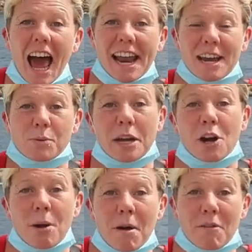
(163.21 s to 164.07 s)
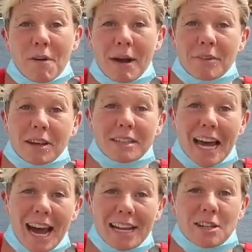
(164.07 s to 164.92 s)
And as we come around the
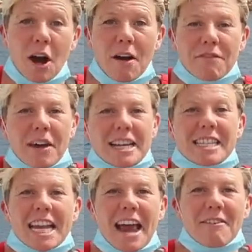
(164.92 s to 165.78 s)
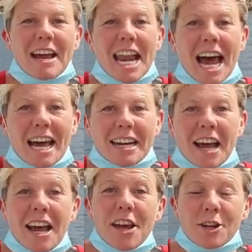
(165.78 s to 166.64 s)
sides of the Sierra
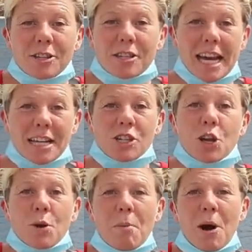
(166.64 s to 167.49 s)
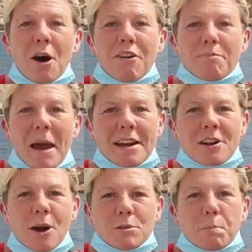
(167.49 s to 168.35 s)
Helada, you'll see two more of
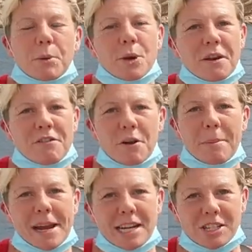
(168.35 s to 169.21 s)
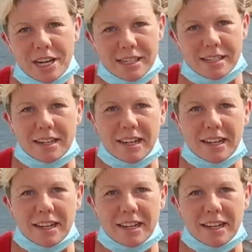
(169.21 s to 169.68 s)
Benidorm's beautiful beaches.